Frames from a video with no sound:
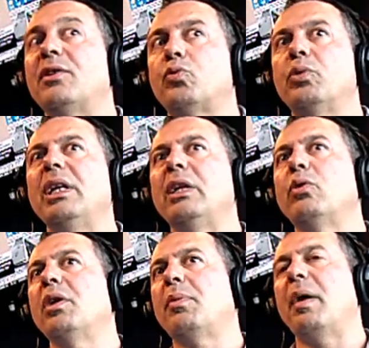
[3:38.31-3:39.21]
It's really
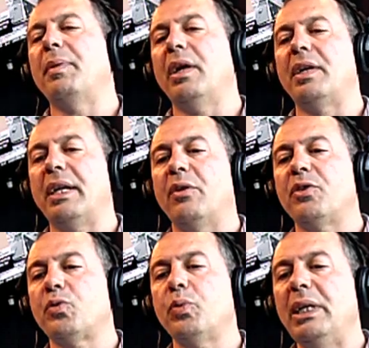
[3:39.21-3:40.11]
grown in popularity. Now,
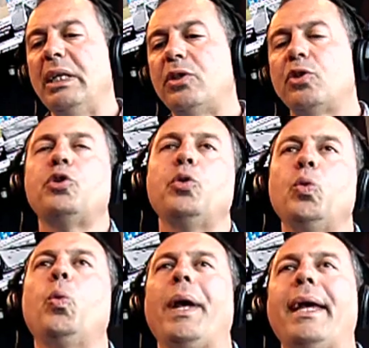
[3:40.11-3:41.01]
there's really
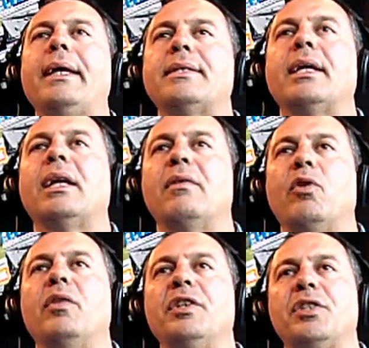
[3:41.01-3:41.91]
two ways to get
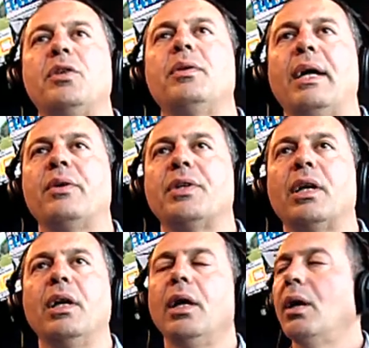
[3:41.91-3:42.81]
involved in student housing.